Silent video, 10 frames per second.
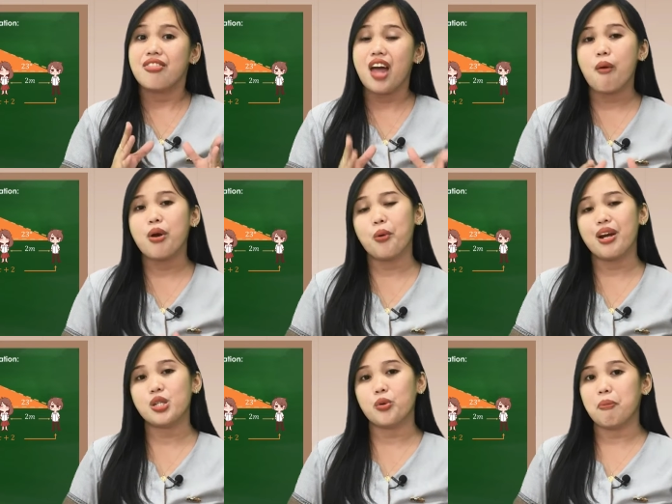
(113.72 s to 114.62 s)
Now we're
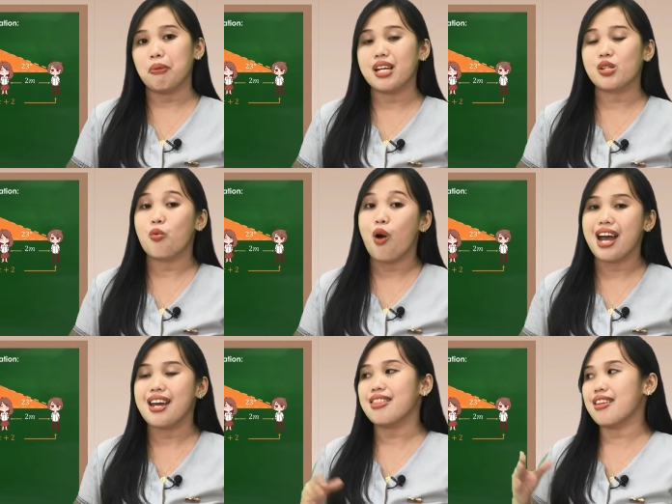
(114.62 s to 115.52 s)
going to replace
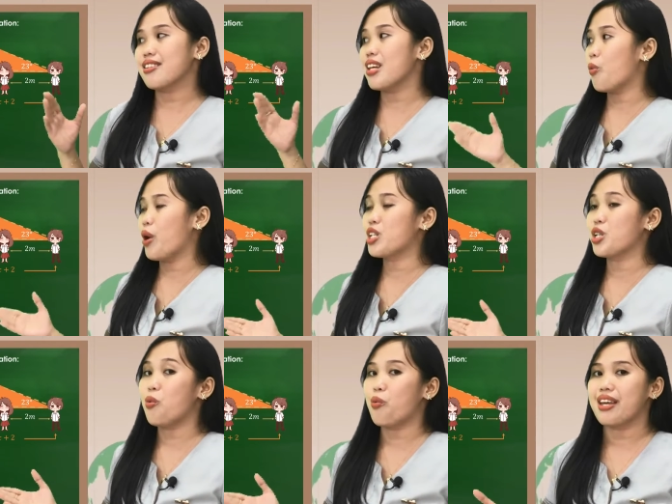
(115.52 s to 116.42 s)
y in this
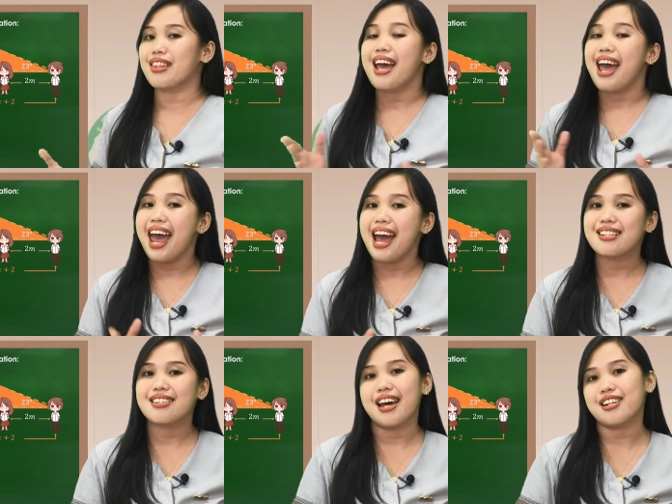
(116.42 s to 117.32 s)
equation with
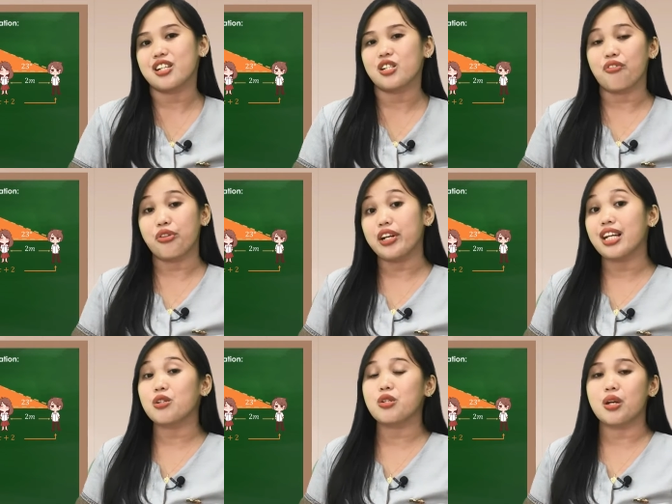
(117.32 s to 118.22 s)
x tangent of
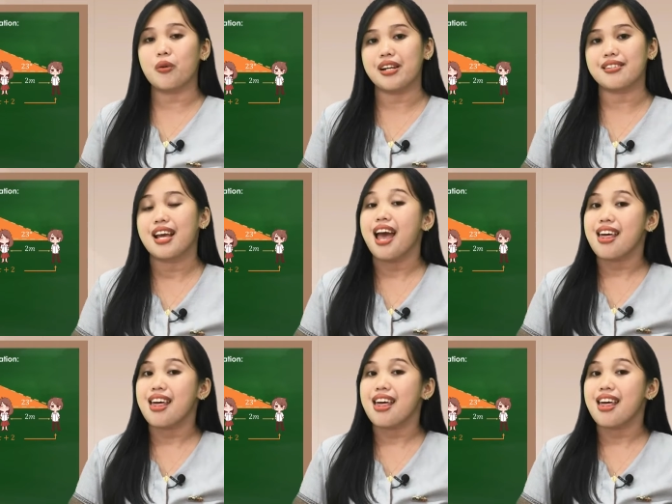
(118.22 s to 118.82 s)
32 degrees.